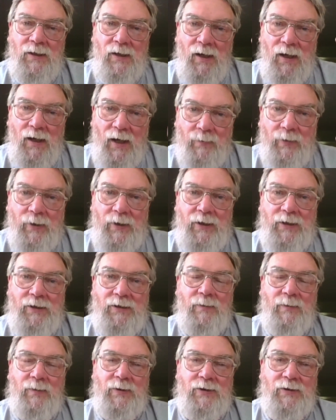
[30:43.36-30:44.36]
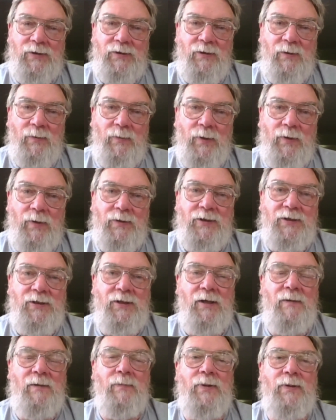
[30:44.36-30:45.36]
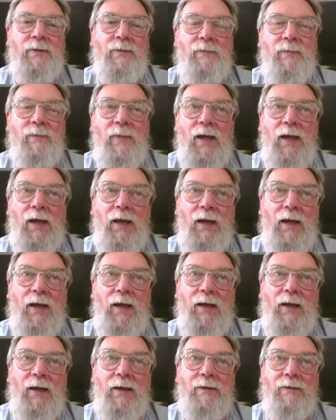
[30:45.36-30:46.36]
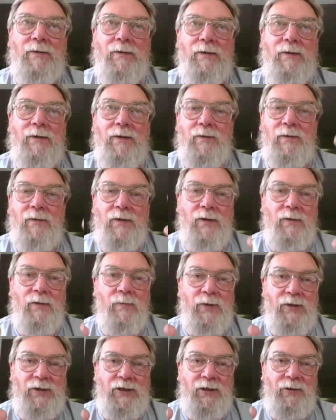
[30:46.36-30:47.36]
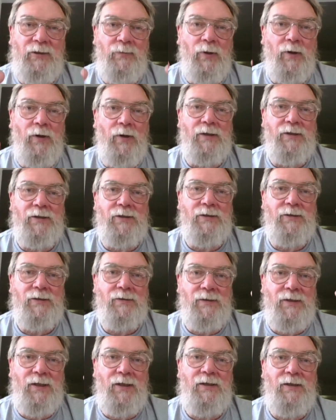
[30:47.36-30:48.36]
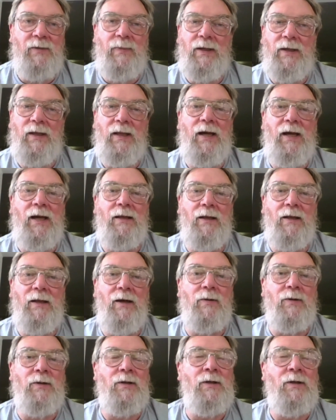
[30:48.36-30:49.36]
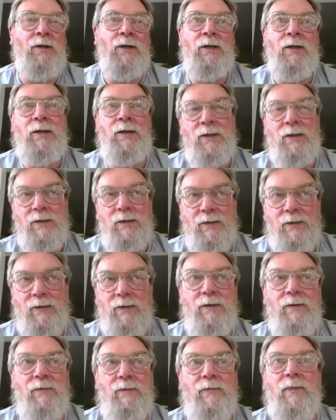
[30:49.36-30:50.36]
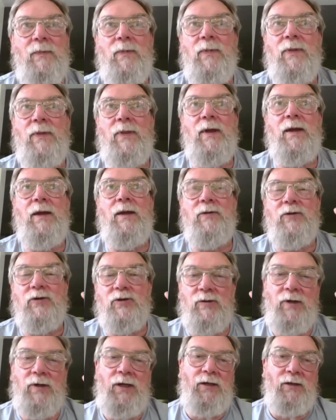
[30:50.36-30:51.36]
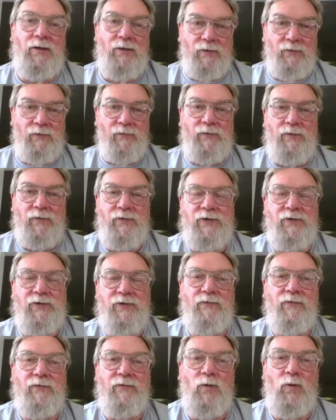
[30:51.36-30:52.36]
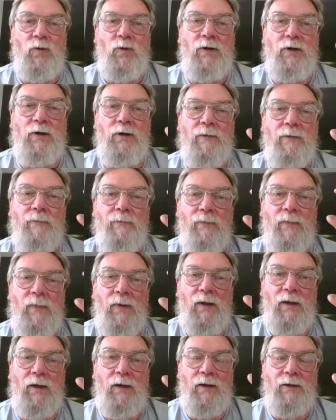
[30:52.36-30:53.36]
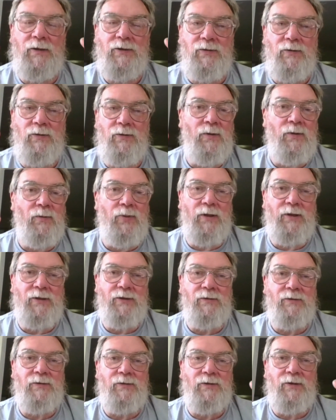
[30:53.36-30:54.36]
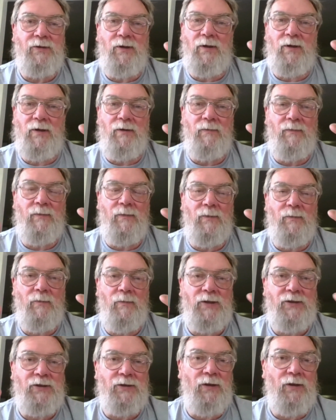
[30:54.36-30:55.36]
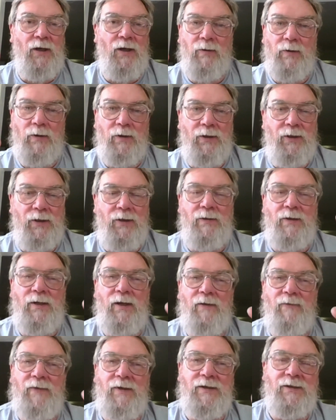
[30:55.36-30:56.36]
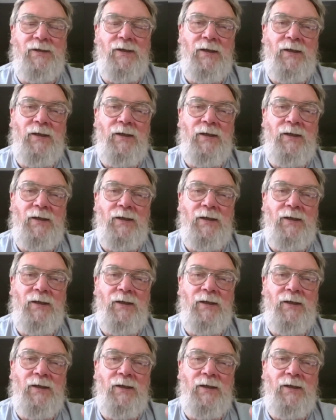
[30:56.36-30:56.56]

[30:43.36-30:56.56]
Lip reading: operating temperatures of the bulk sump and the machine parts tend to be a lot lower, the drain intervals for screw compressors are much lower. You don't have these